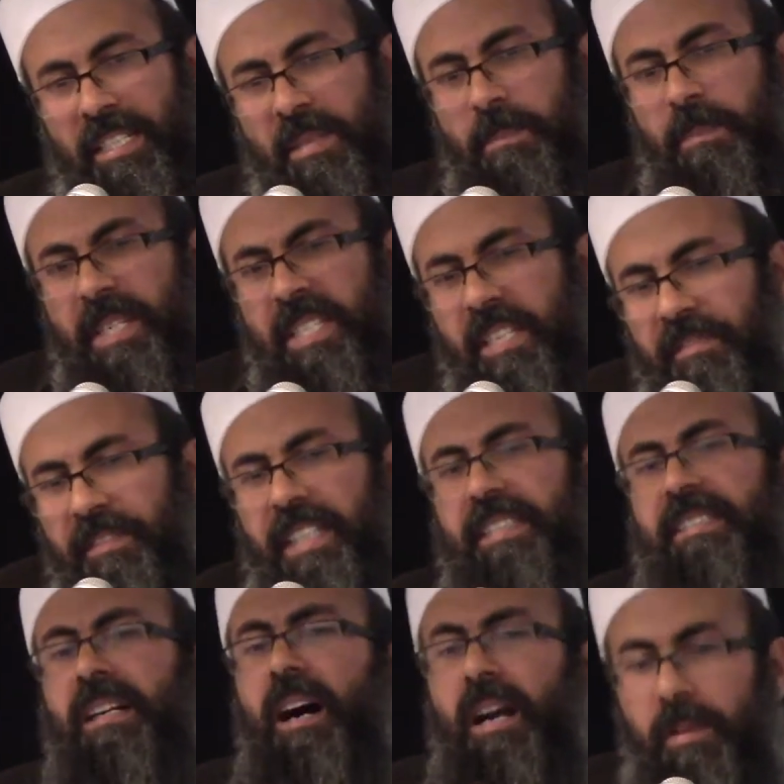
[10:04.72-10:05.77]
specific
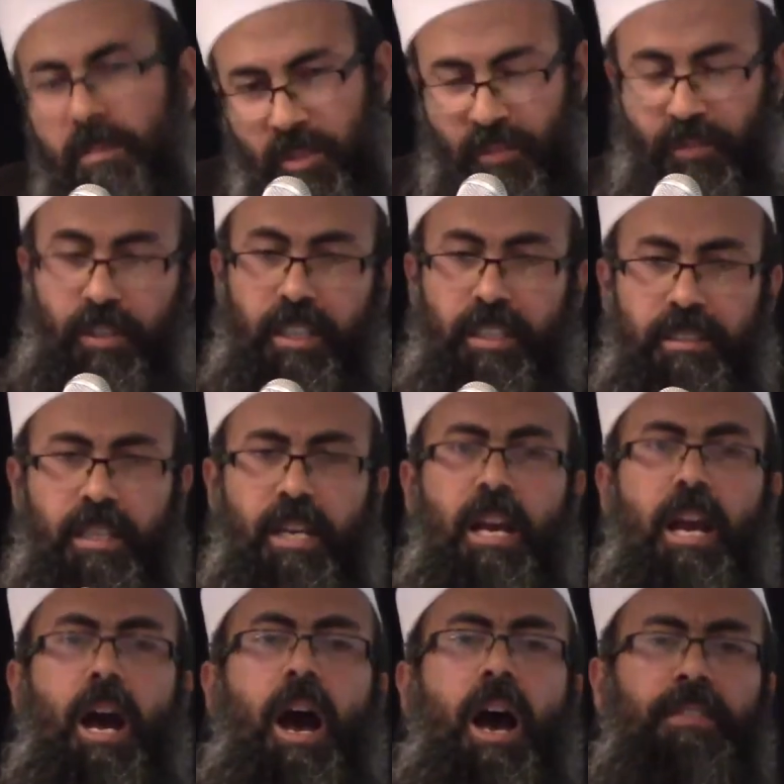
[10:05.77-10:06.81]
times for it
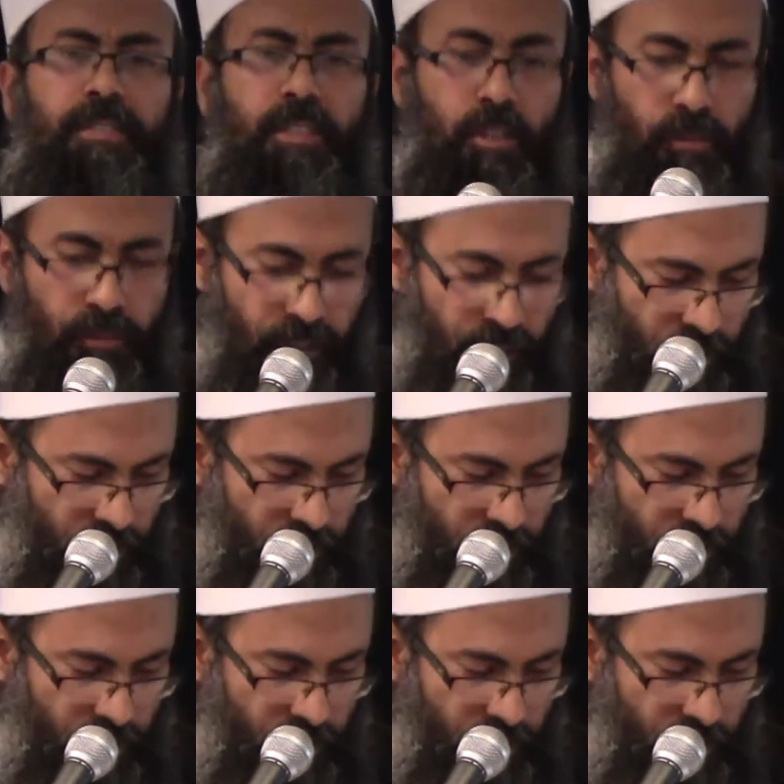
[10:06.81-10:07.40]
after you finish